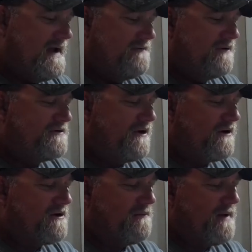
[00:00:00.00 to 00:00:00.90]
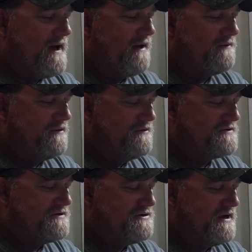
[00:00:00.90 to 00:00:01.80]
And they're talking about
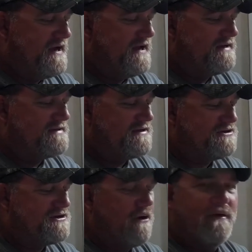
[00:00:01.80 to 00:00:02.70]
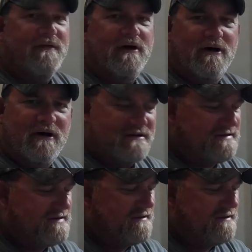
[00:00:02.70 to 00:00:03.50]
using jigs and showing the hooks.